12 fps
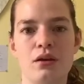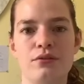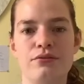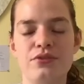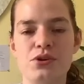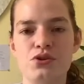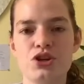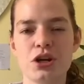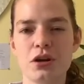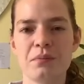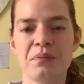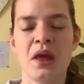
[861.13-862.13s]

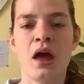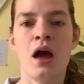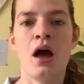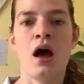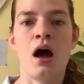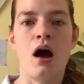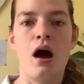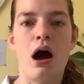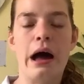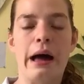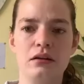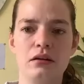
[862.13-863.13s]
fusion.
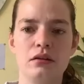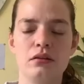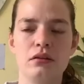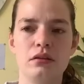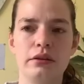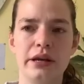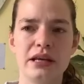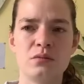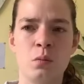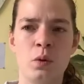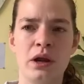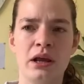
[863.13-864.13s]
The next
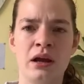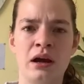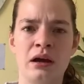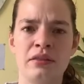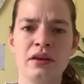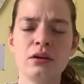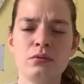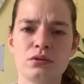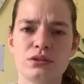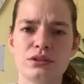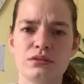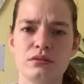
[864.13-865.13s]
morning, I think it was